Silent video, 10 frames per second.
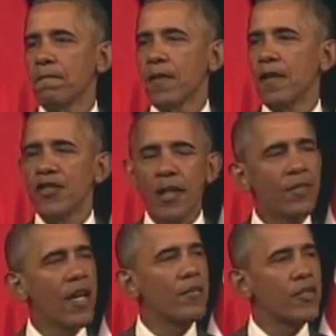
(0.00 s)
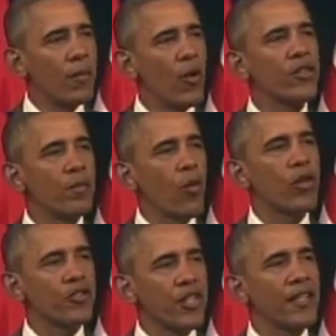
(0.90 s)
Sometimes the most
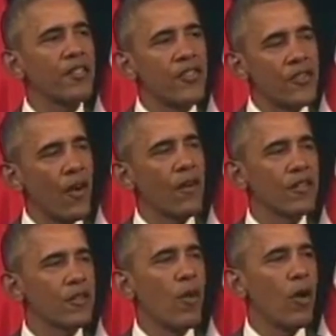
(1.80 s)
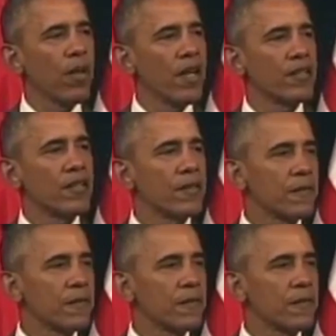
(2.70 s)
important changes start in small places.